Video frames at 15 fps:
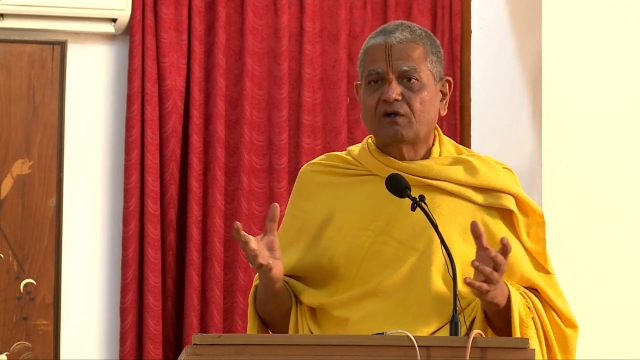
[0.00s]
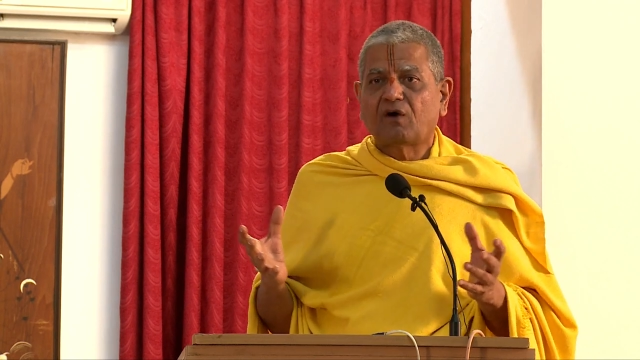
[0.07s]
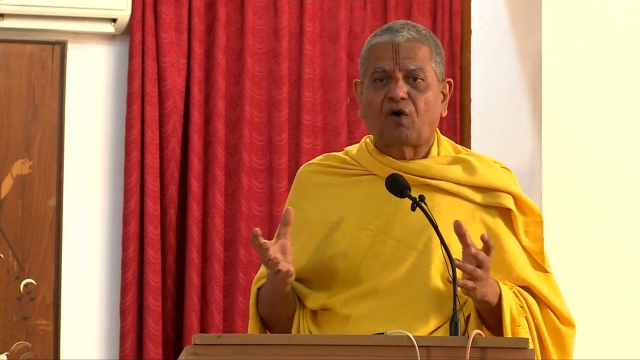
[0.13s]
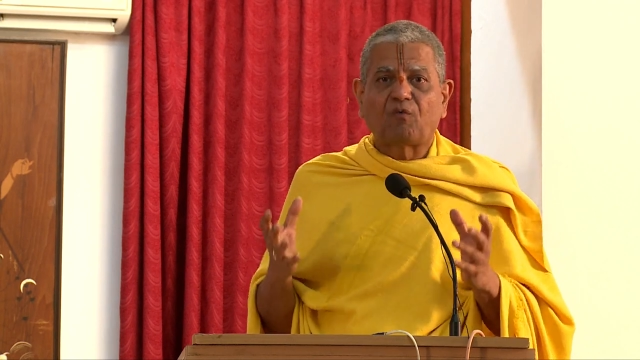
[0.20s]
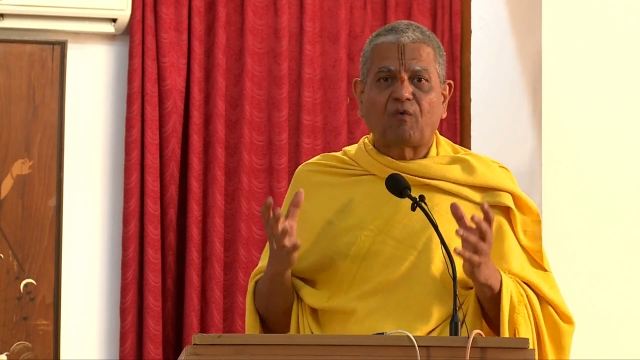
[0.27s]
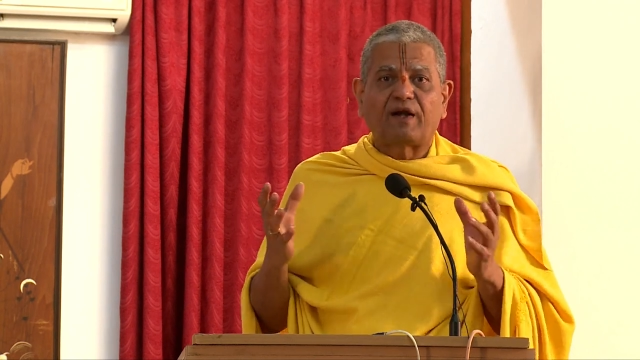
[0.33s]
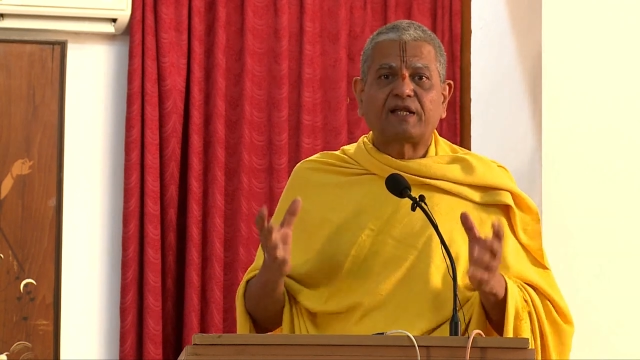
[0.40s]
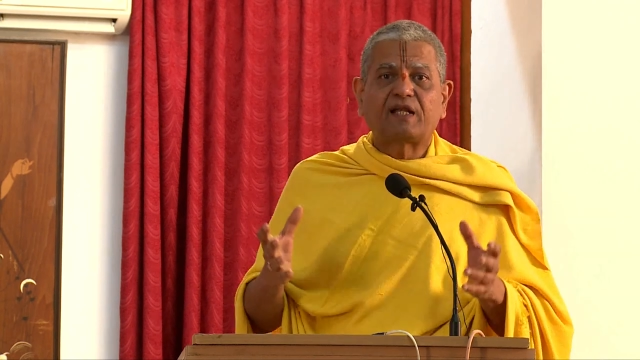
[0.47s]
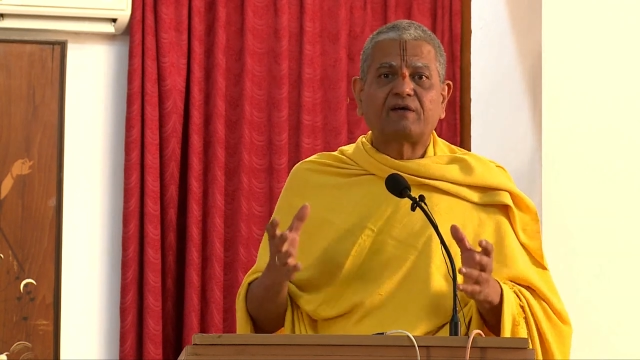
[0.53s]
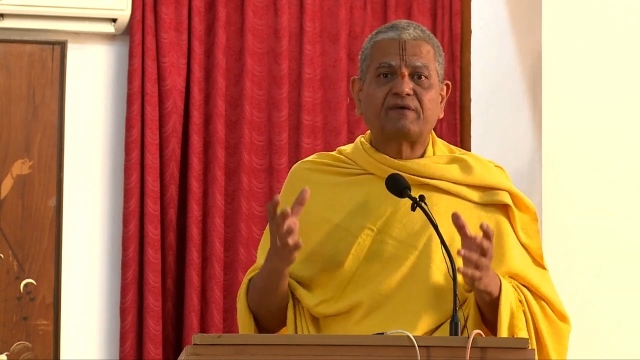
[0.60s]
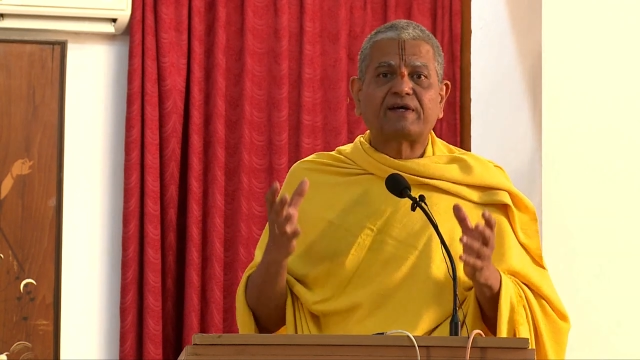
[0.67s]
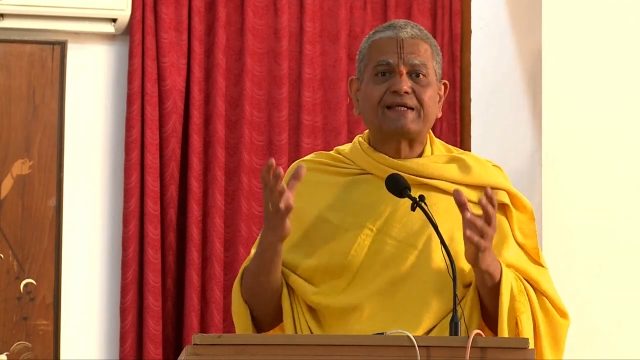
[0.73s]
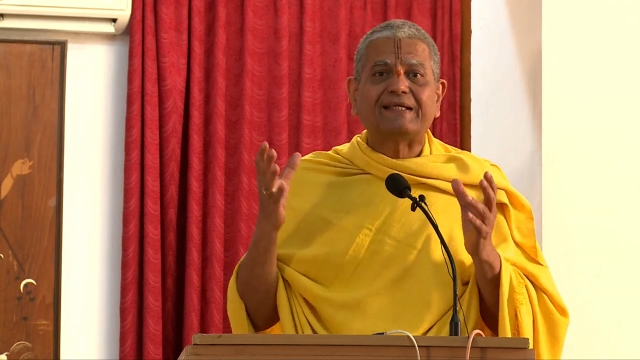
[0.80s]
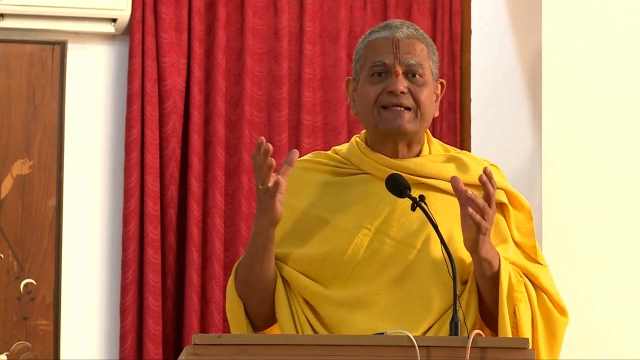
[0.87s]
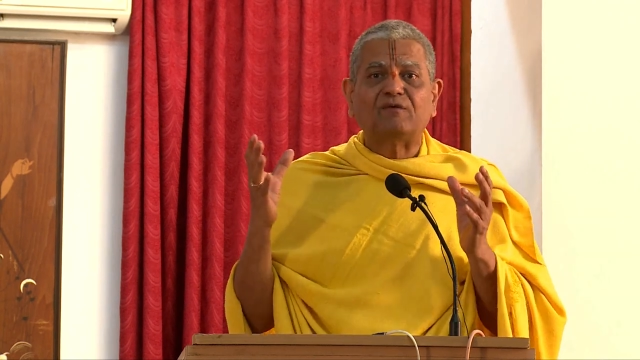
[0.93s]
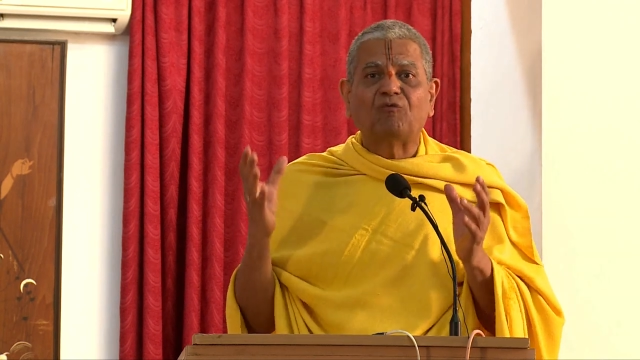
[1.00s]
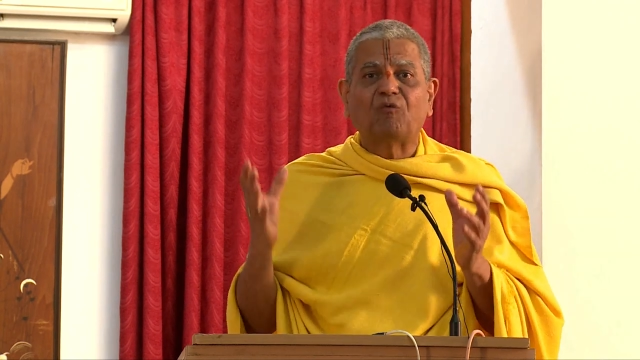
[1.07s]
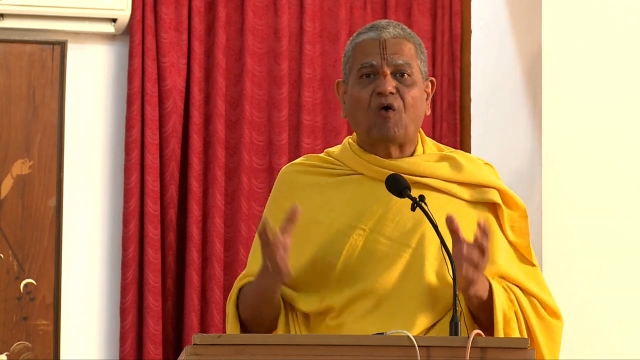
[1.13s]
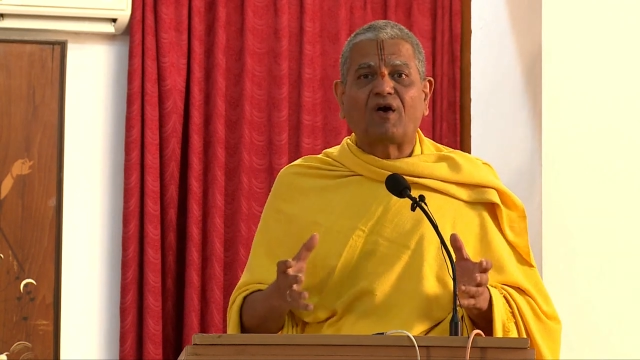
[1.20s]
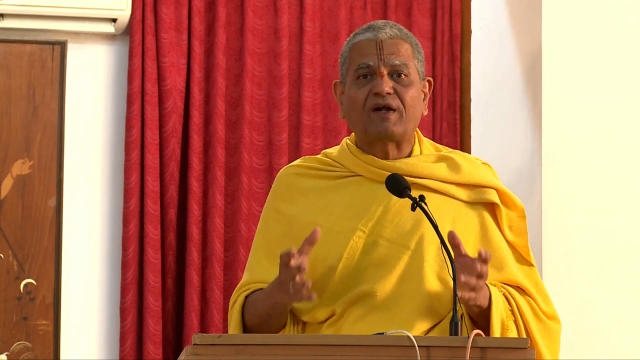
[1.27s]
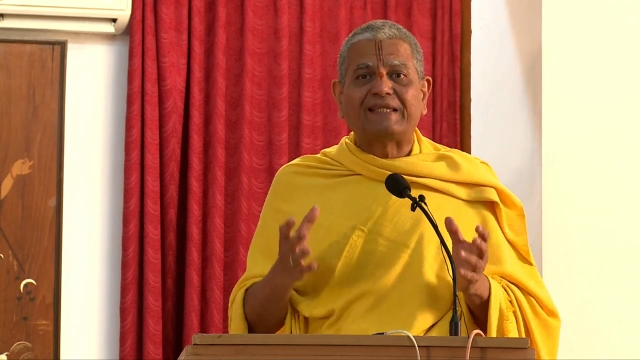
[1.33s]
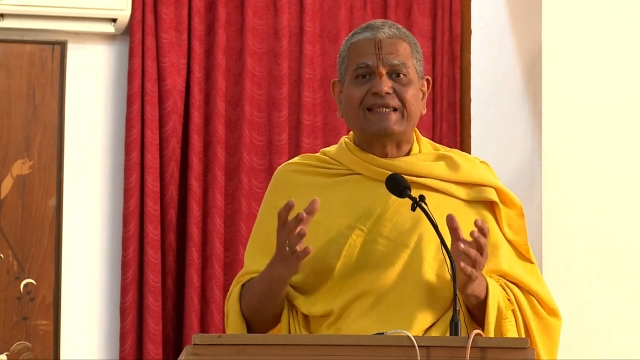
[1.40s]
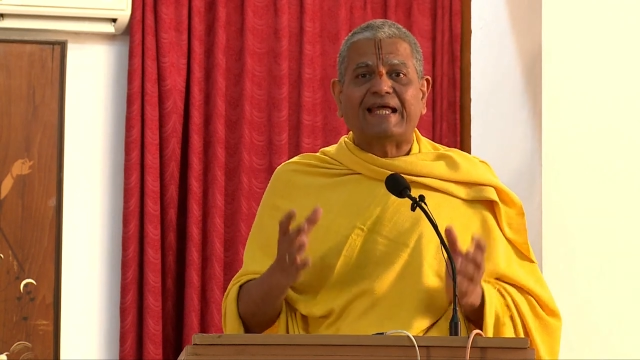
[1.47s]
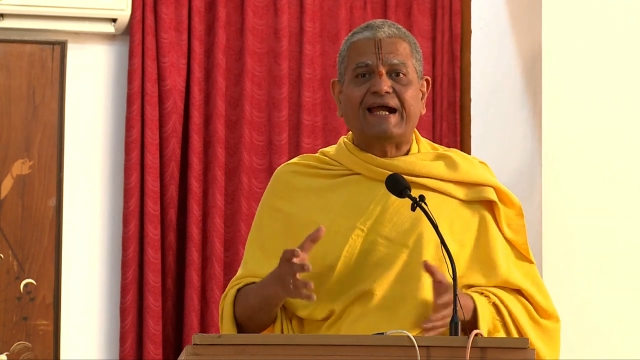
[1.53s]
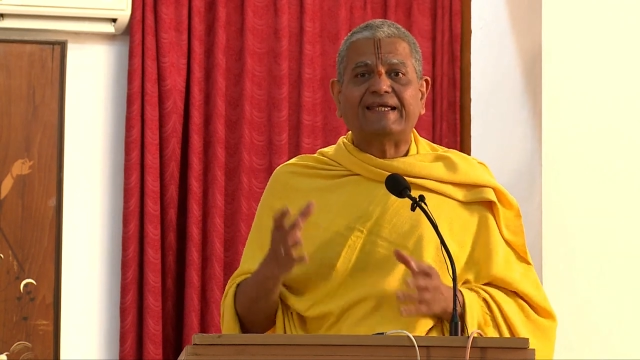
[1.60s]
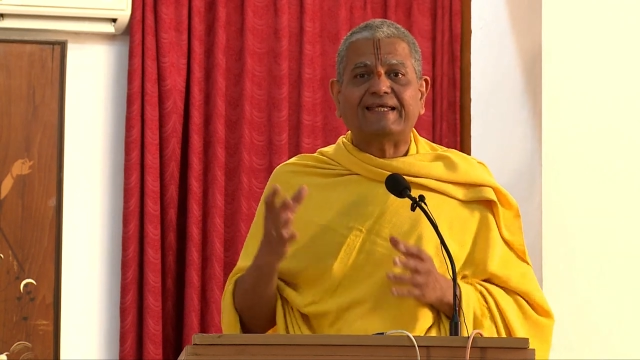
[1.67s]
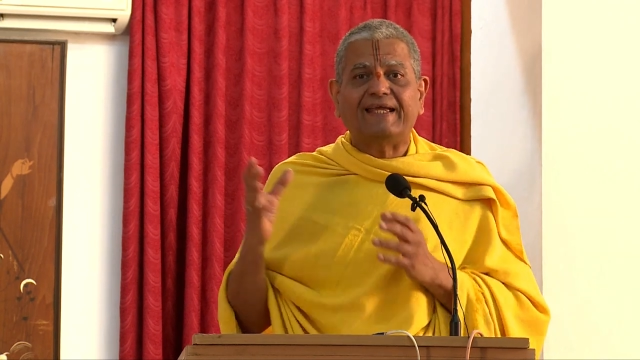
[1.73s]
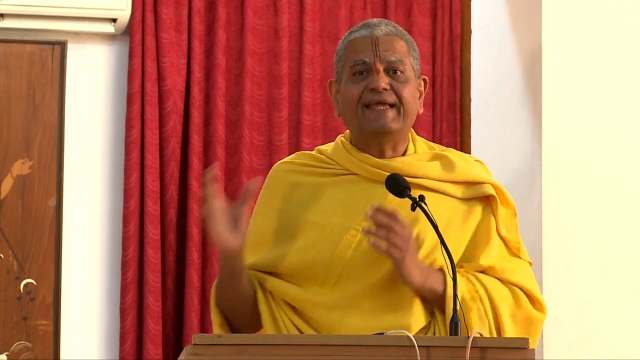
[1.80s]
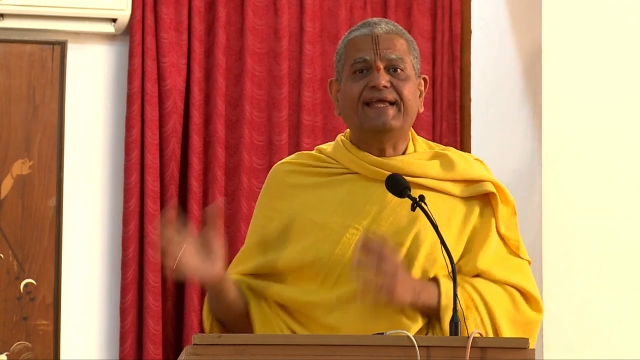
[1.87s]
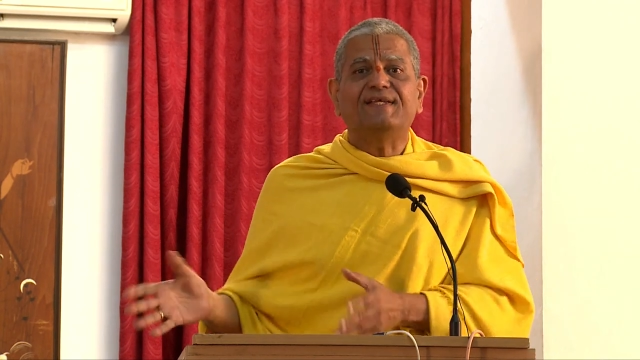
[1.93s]
or whatever what
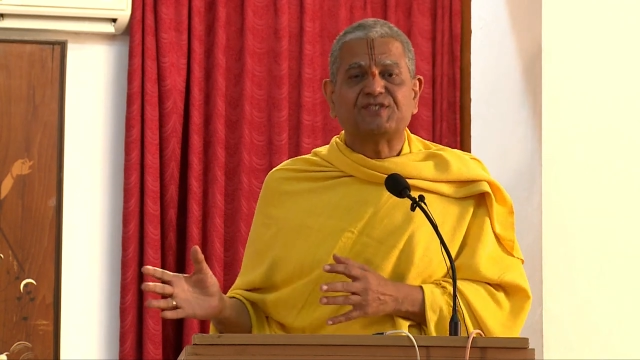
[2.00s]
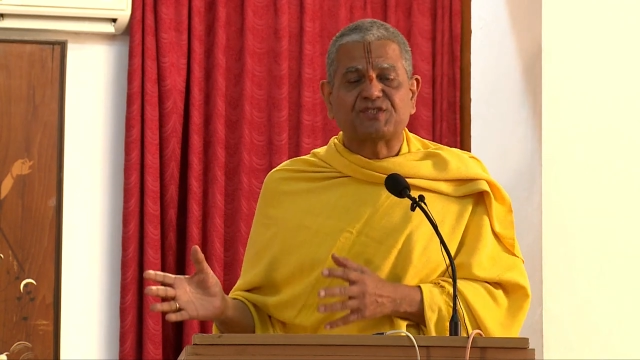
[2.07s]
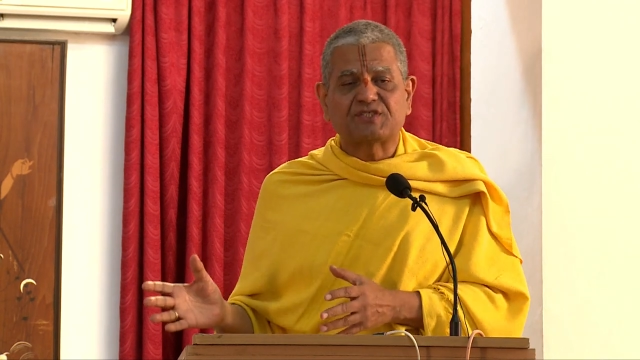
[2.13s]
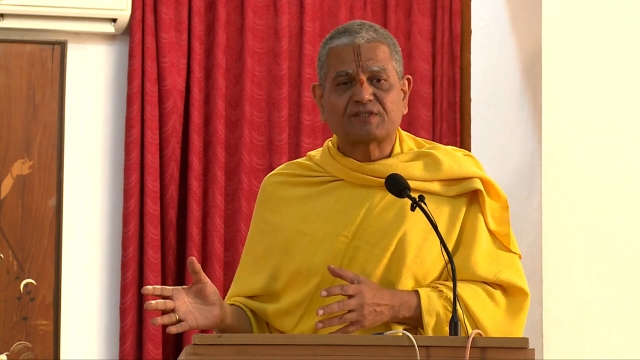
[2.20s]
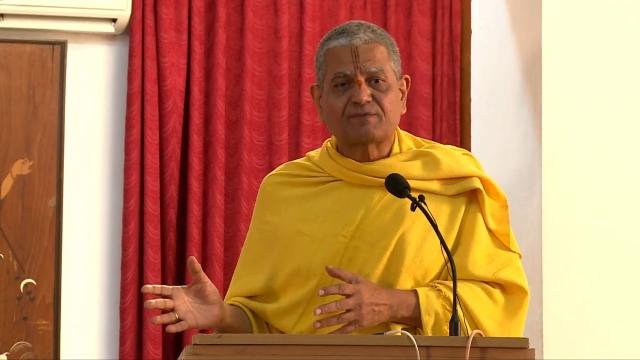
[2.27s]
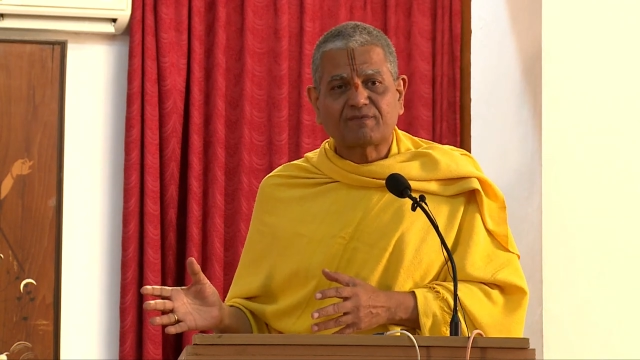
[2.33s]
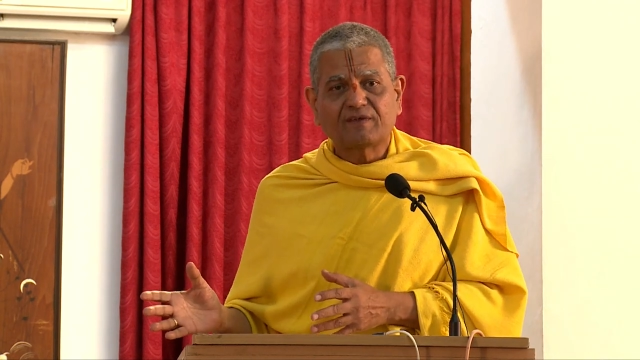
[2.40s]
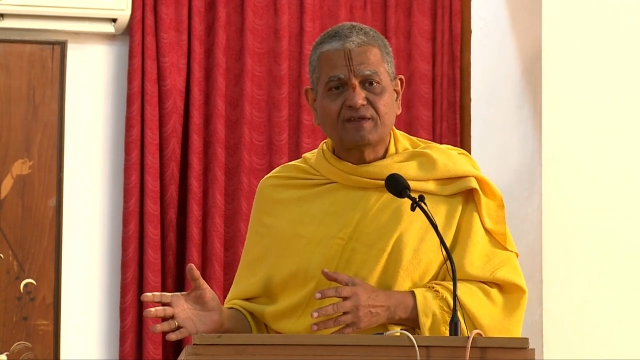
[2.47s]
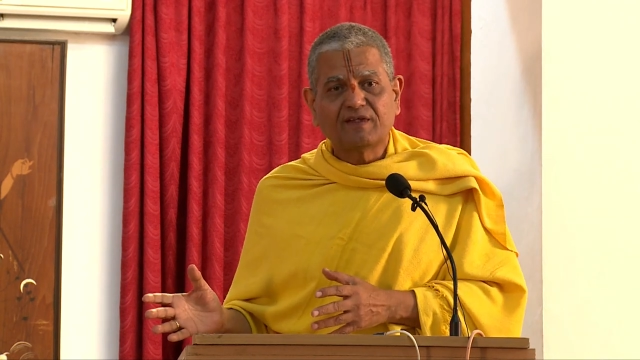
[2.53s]
that is,